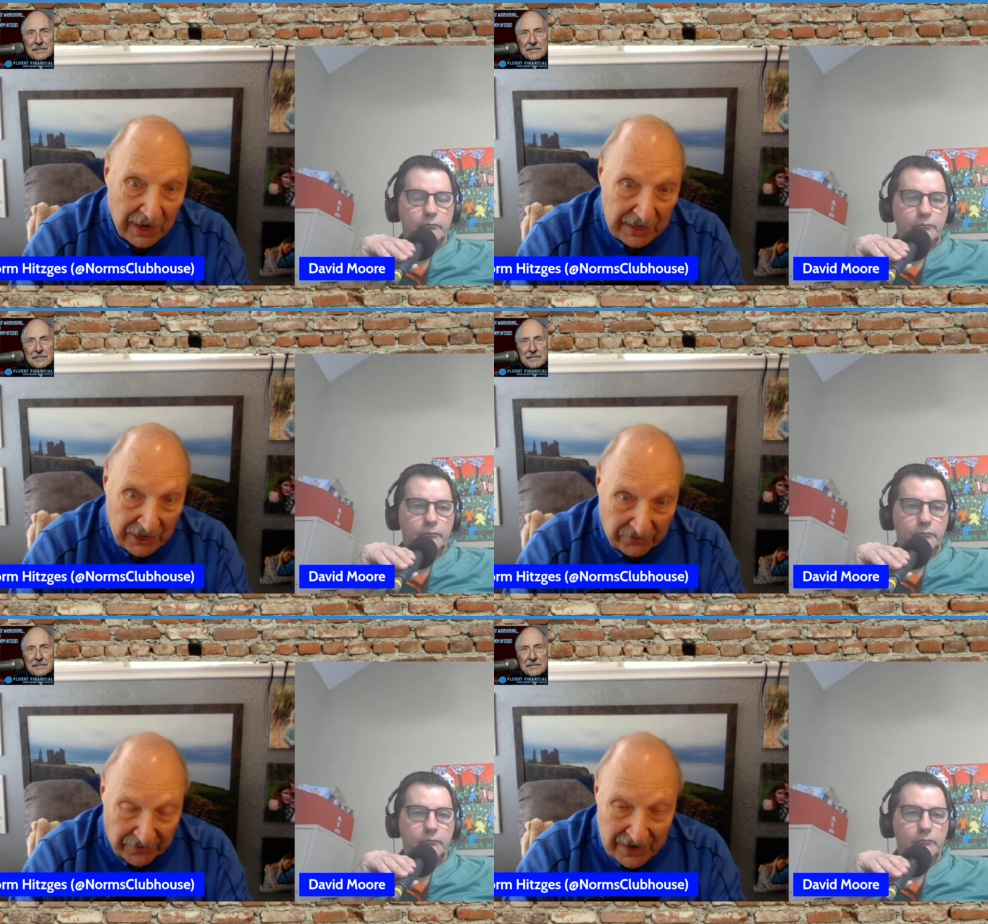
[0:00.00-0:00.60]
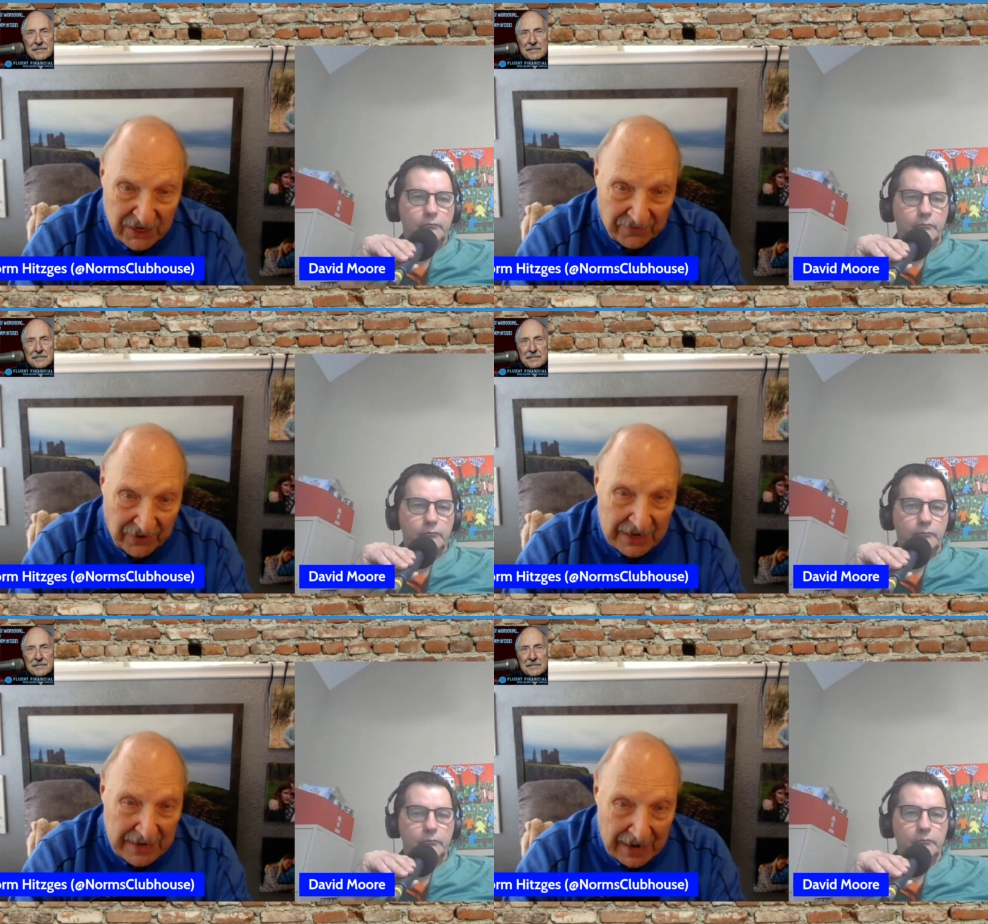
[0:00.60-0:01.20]
Speaker 1: and the defensive
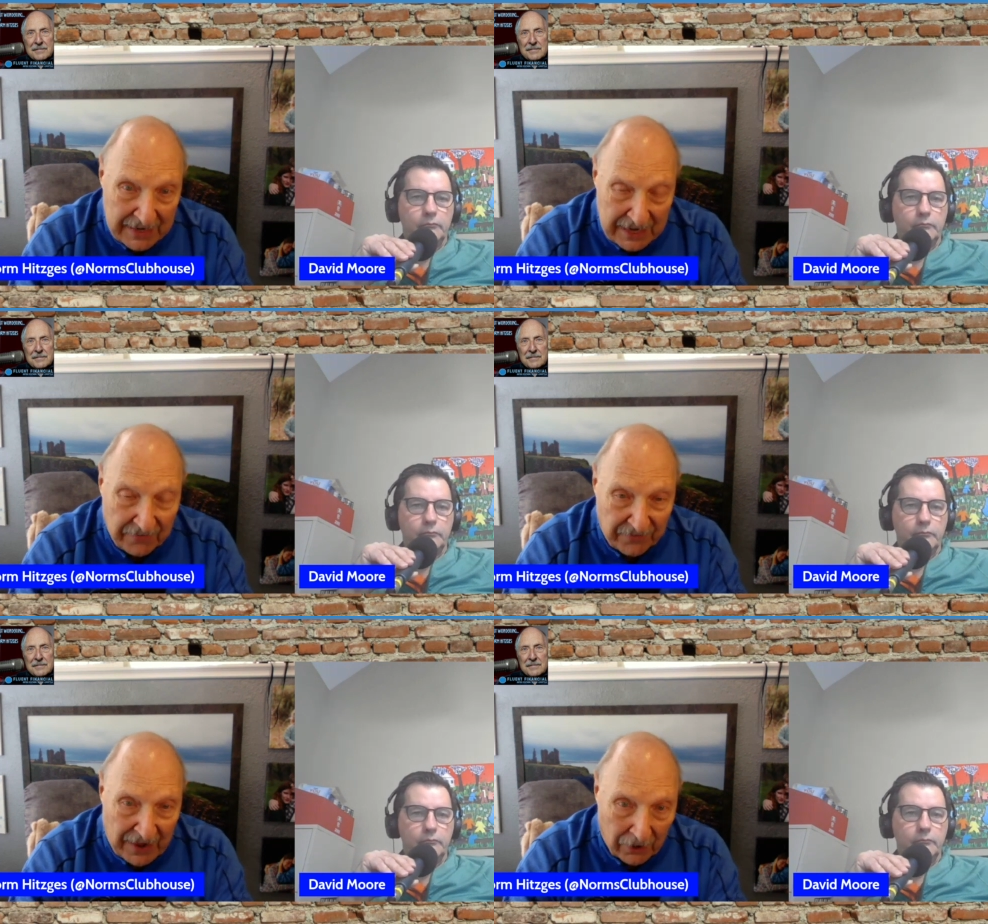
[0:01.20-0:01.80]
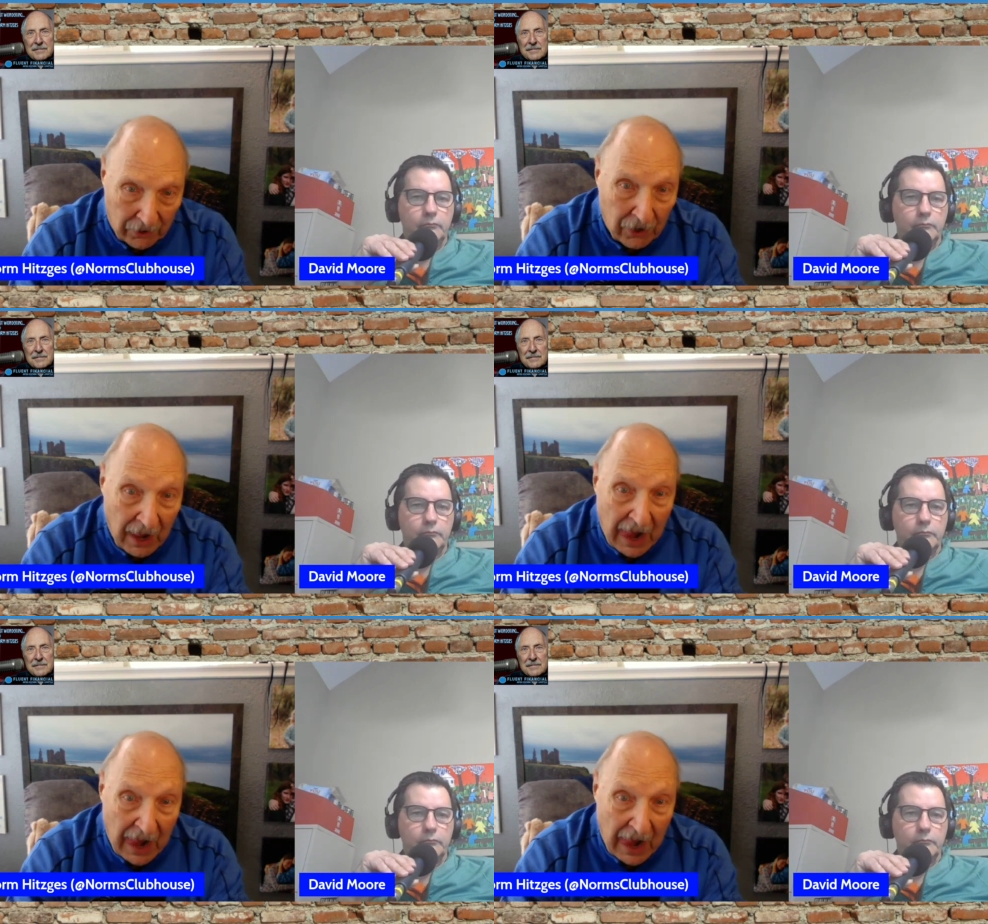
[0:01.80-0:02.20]
end, Dante Fowler,